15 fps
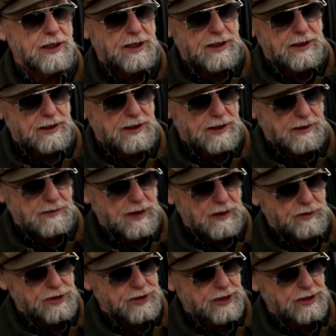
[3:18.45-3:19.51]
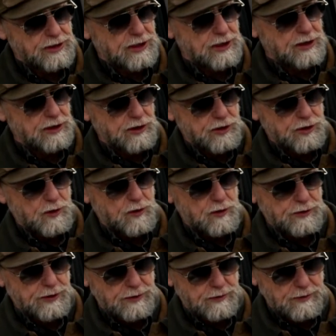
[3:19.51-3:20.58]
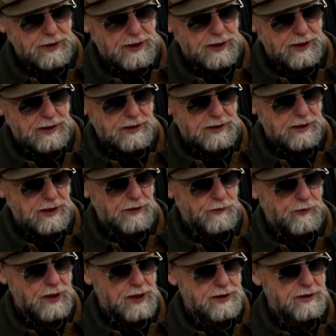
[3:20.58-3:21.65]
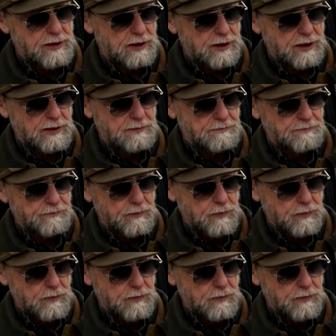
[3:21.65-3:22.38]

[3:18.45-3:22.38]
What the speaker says: and I was 16 years old, and I read a